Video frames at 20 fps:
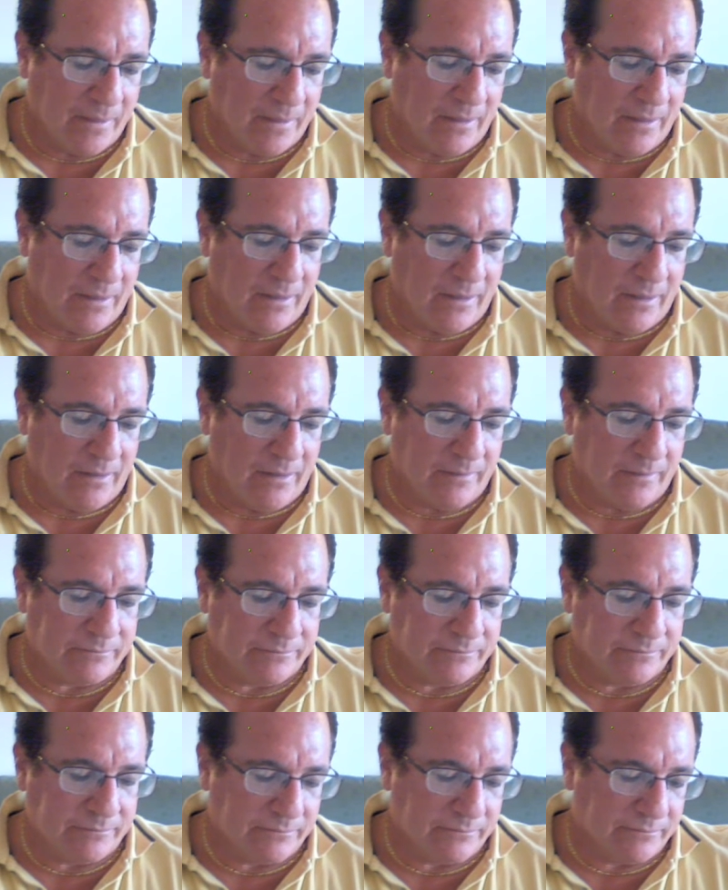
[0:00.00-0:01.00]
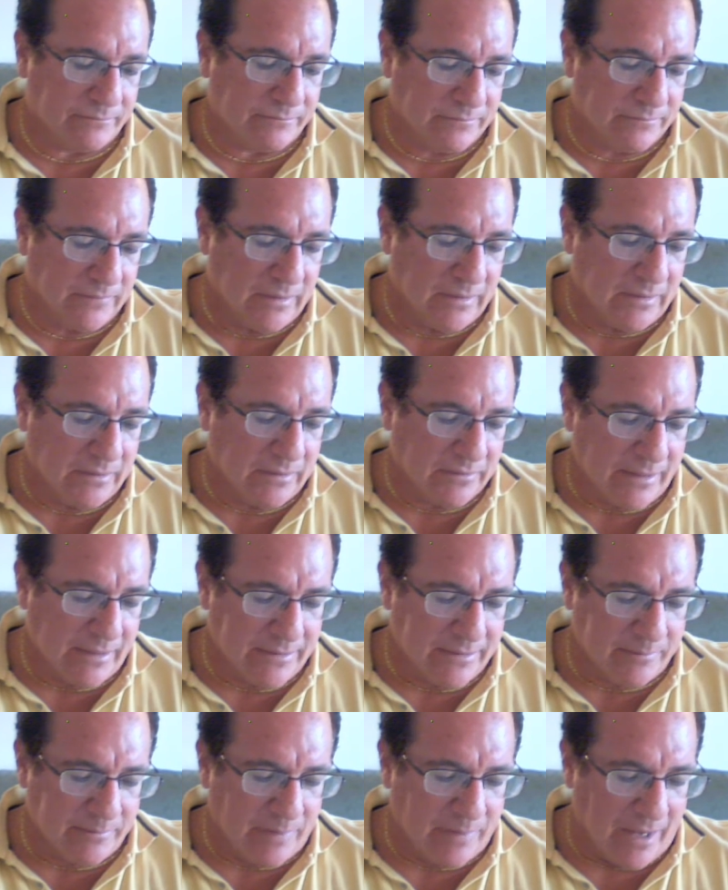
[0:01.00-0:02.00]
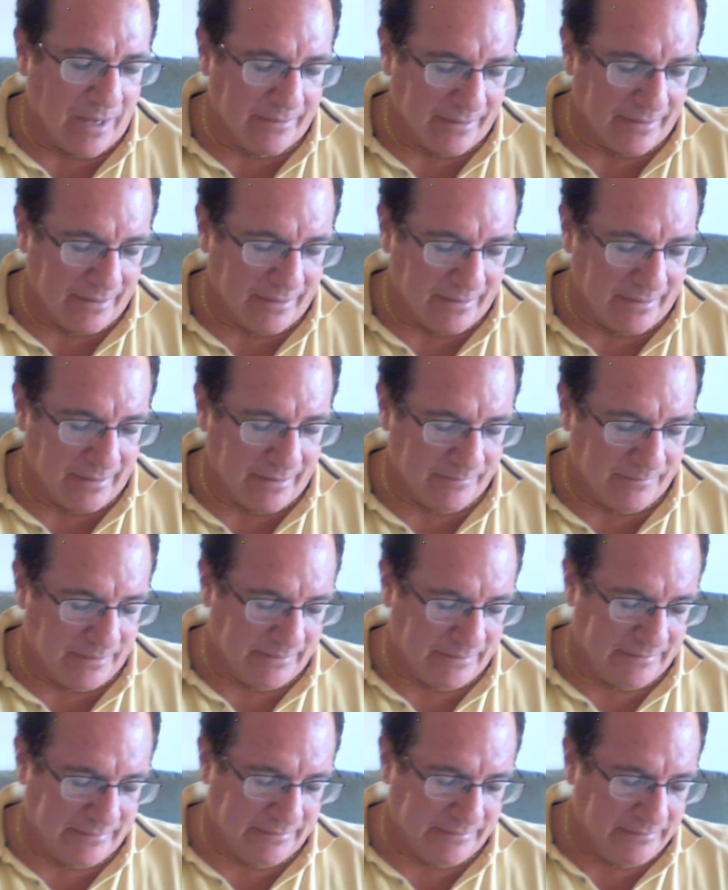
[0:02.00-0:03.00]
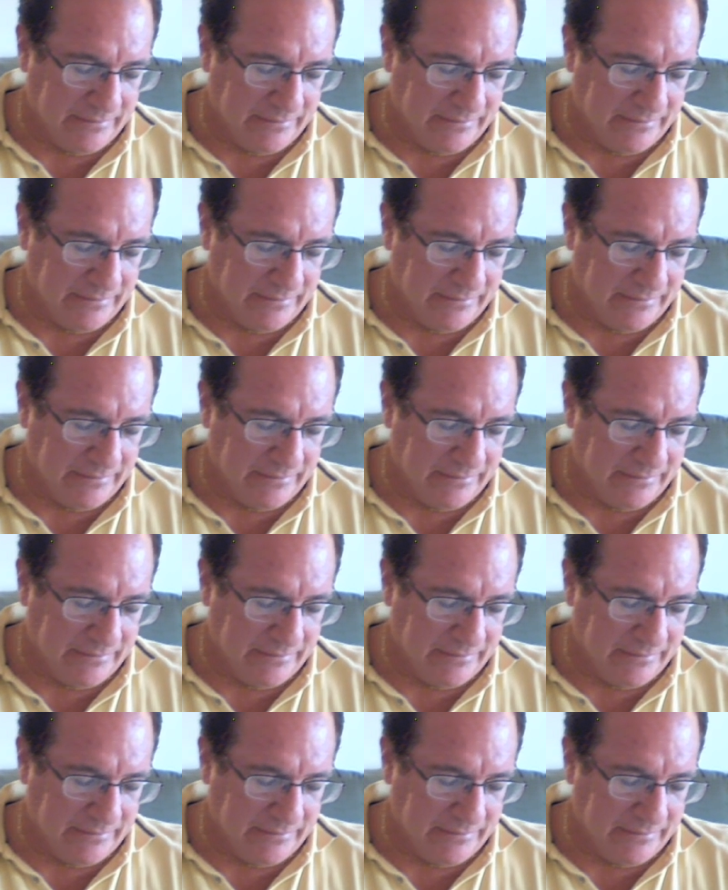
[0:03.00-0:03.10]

Um, that's about it. I mean,